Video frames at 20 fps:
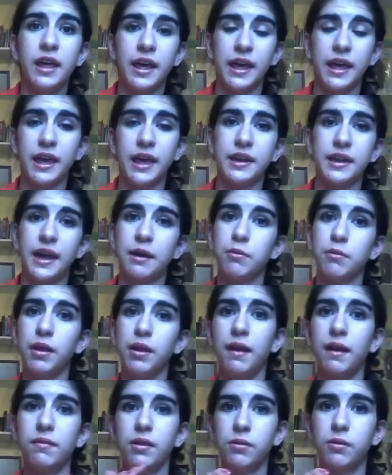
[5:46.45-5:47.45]
and I will
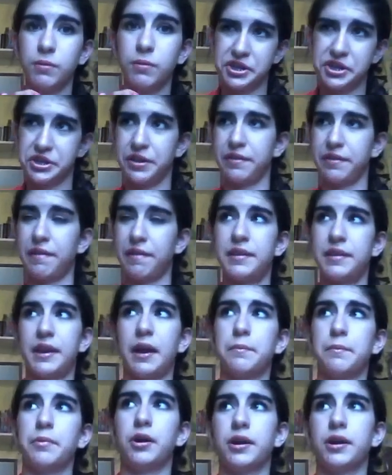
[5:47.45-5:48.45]
have the questions in the down bar,